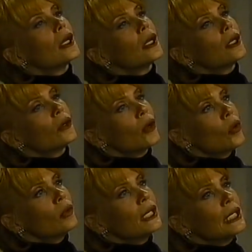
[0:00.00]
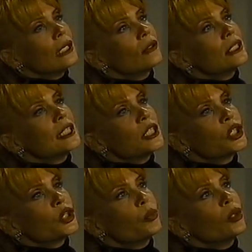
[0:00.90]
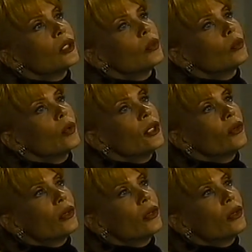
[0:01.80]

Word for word: You're only irresistible when you're